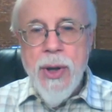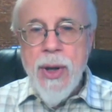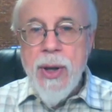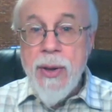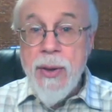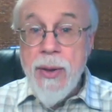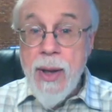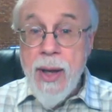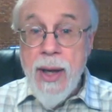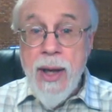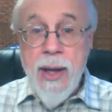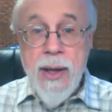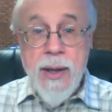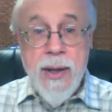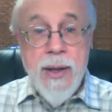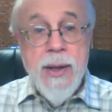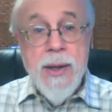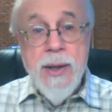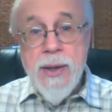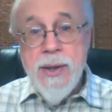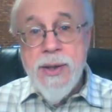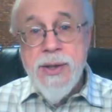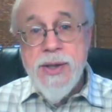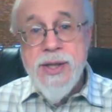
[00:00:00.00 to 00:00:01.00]
then
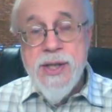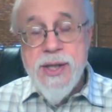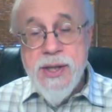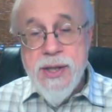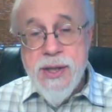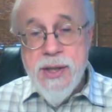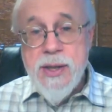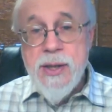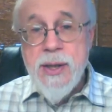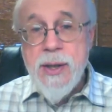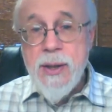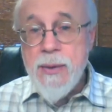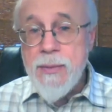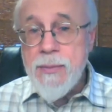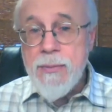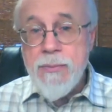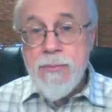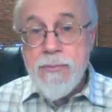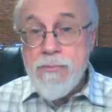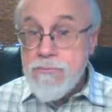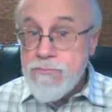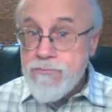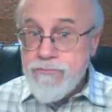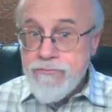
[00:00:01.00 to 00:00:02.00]
the
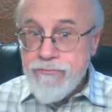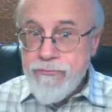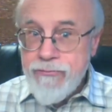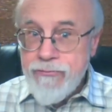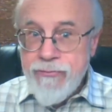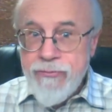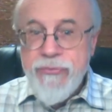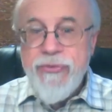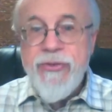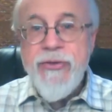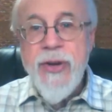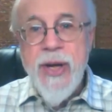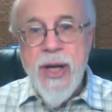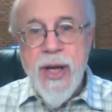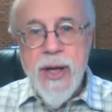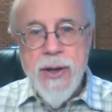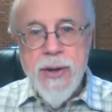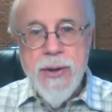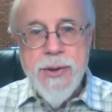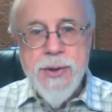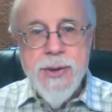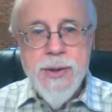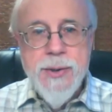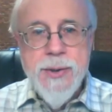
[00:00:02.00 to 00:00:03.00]
system
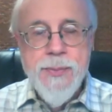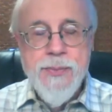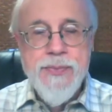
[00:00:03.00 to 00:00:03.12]
fails.